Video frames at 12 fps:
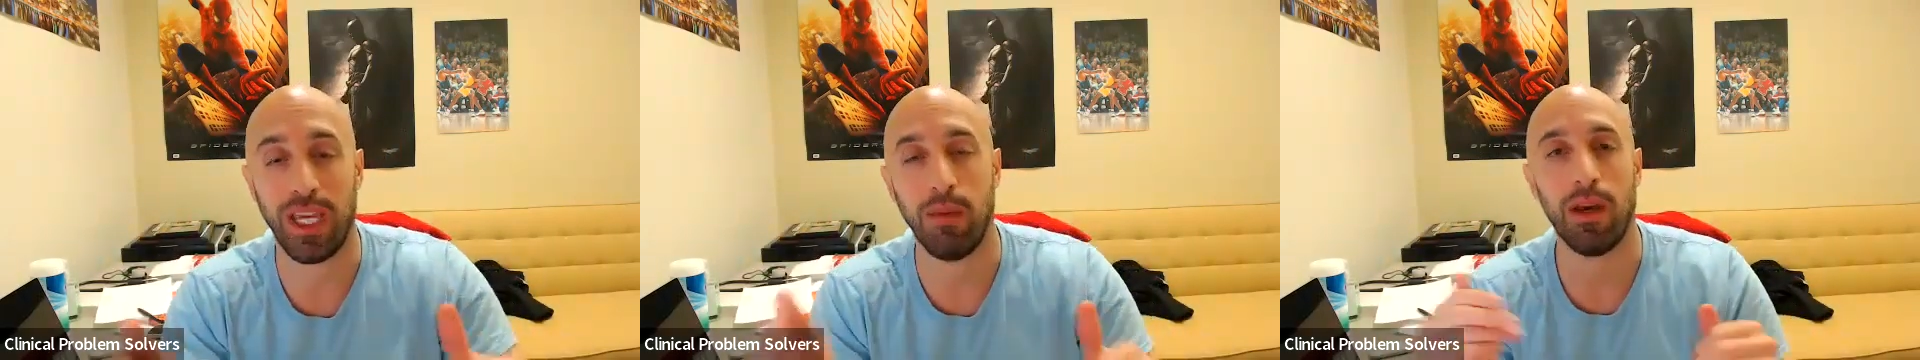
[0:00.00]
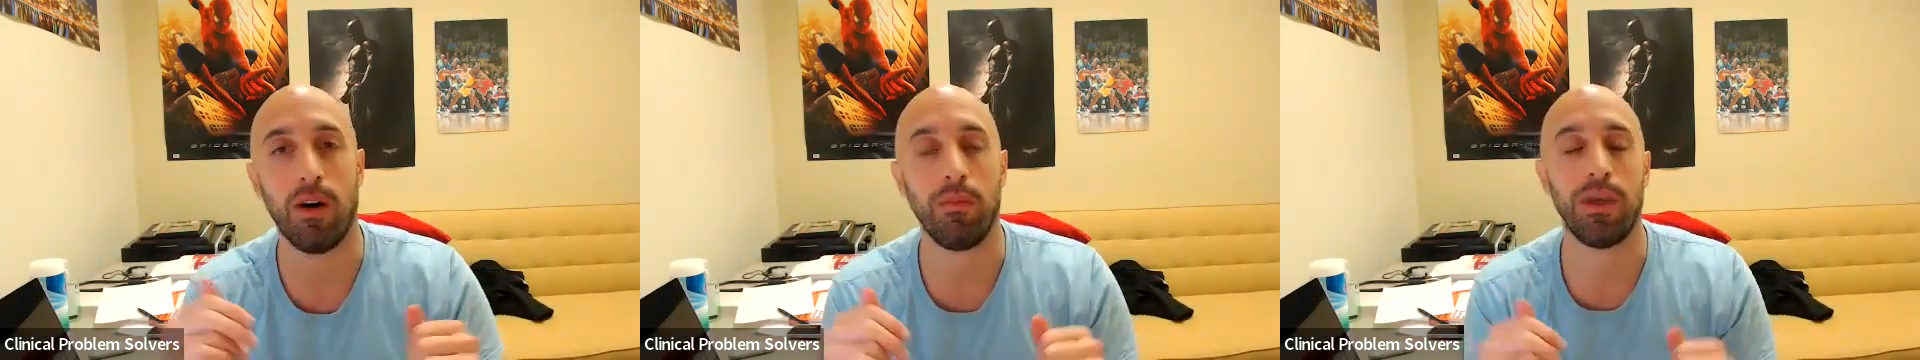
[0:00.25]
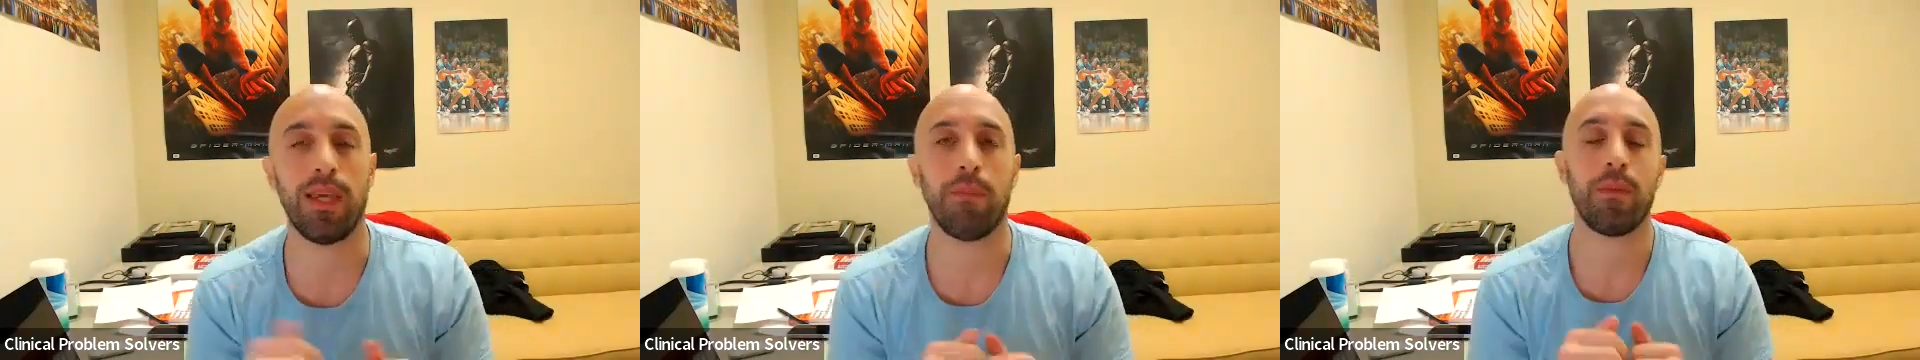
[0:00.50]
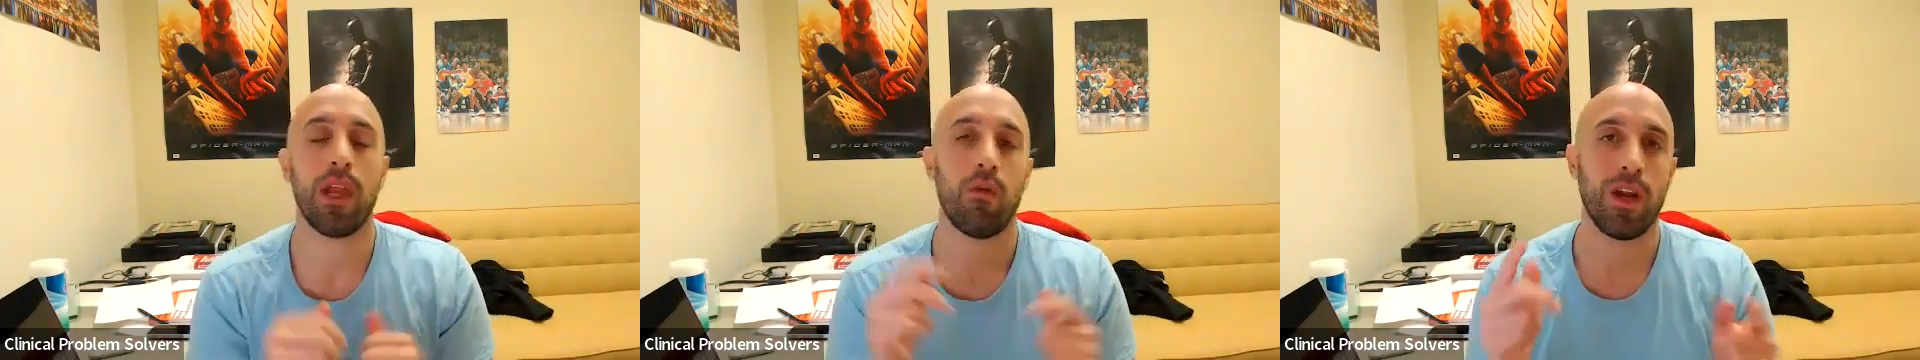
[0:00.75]
email me,
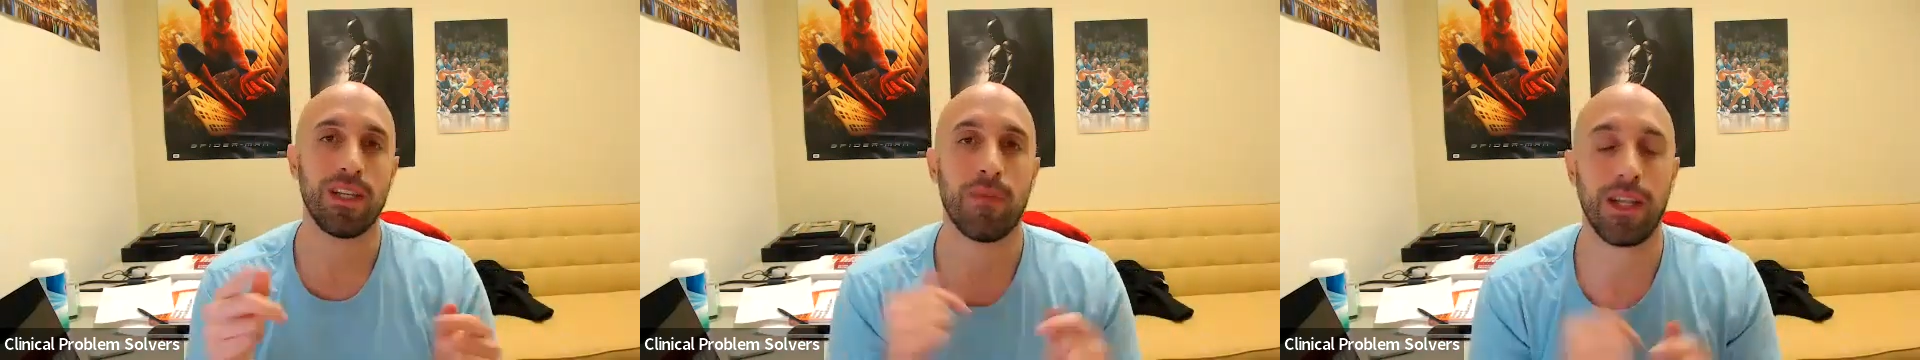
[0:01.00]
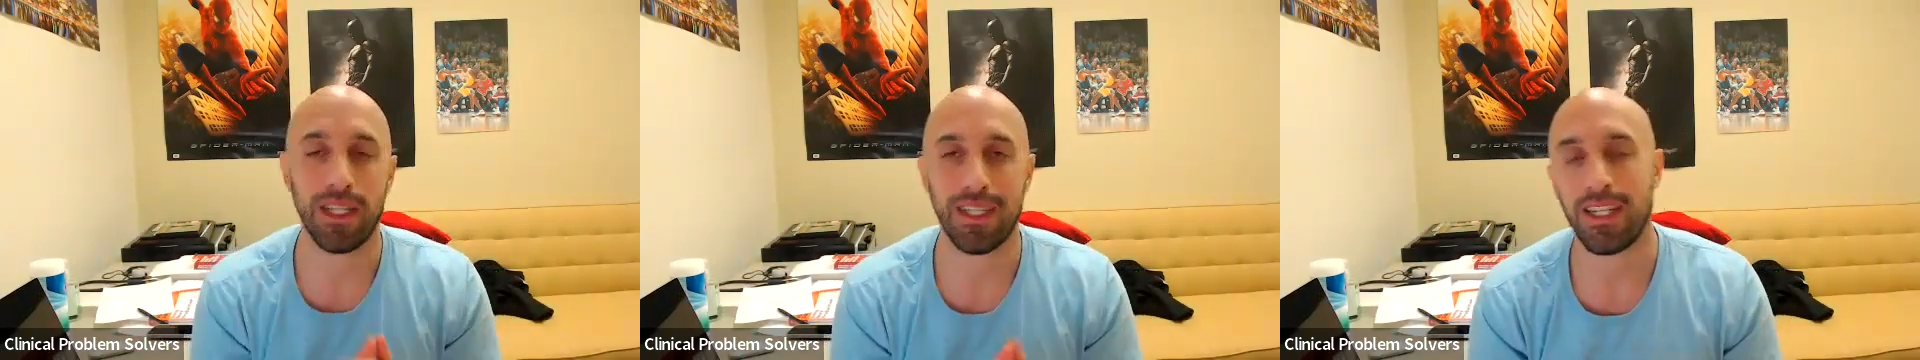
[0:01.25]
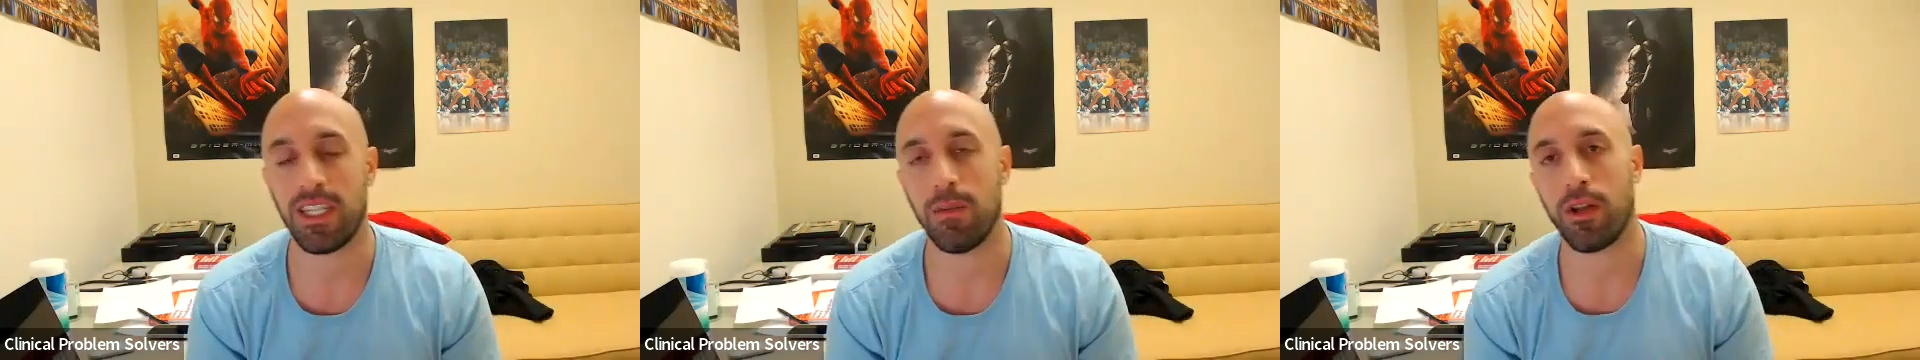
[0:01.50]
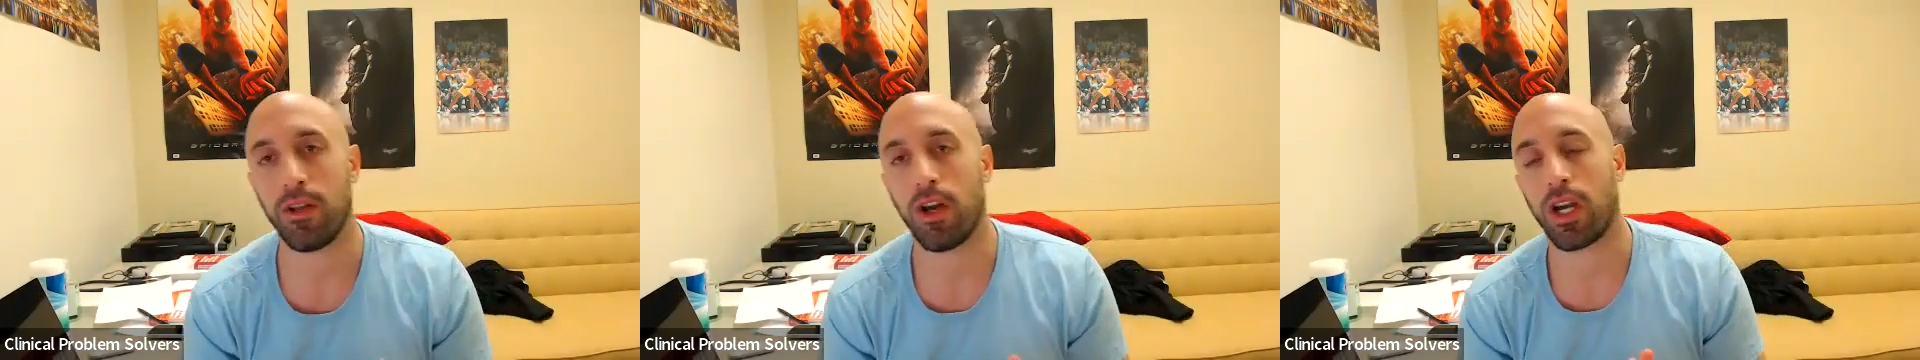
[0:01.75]
resmanesh at
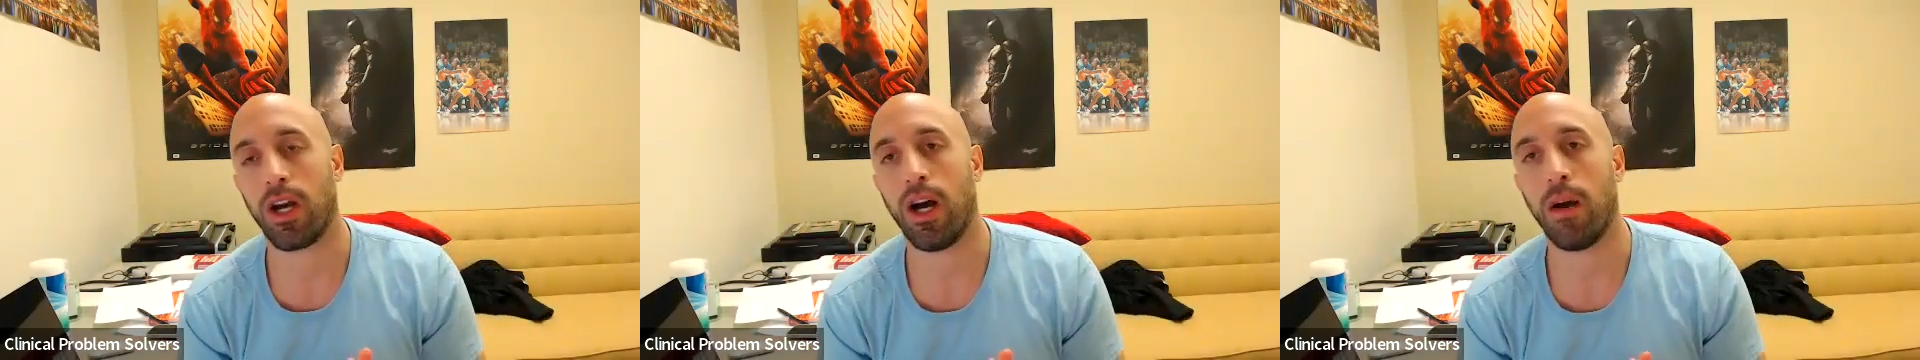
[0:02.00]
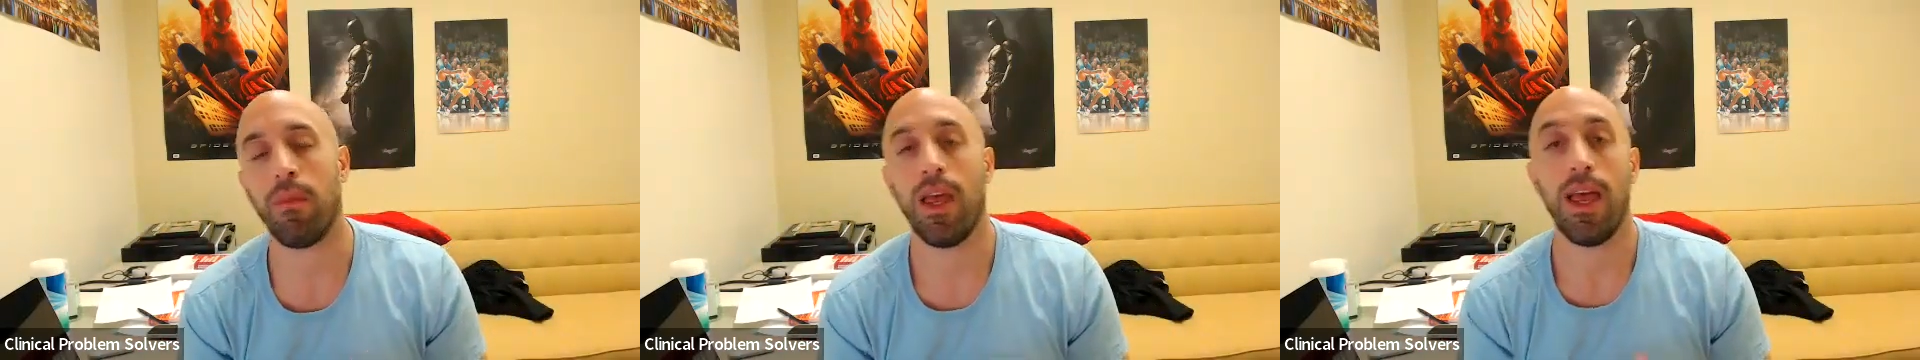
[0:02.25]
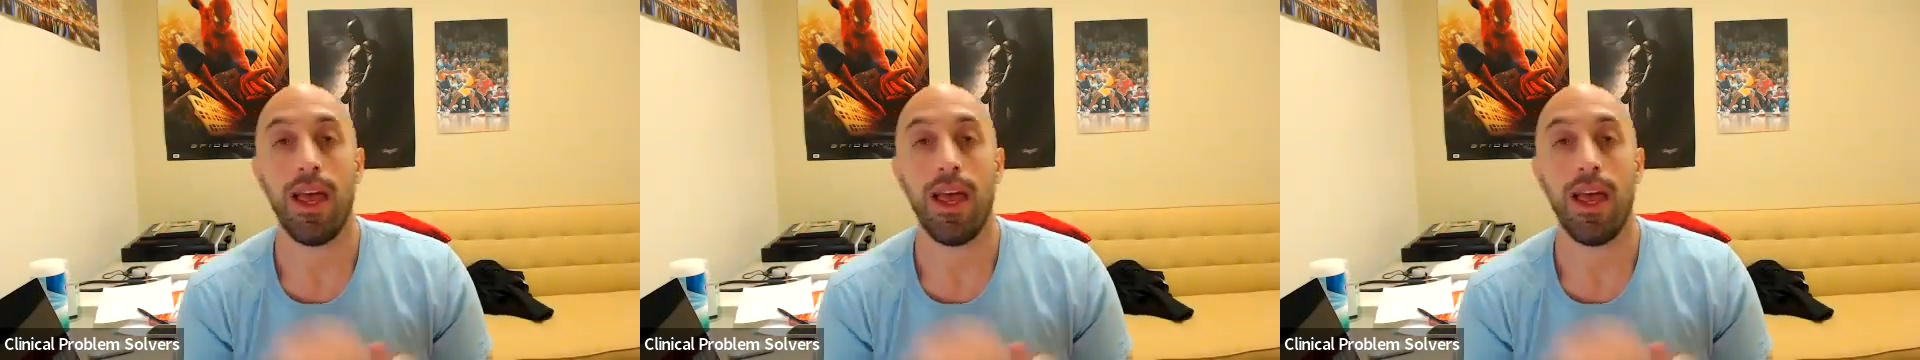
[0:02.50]
gmail.com,